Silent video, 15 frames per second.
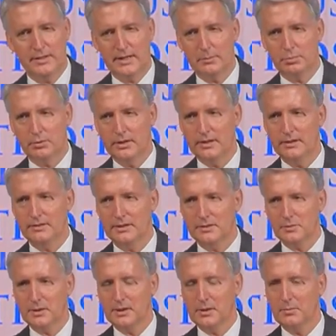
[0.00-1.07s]
that point, because
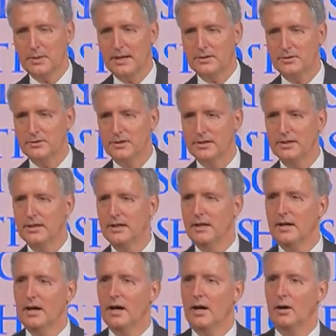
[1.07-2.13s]
we're going to come back to it,
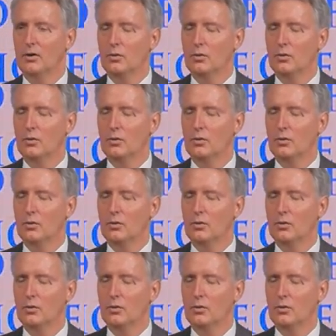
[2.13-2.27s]
a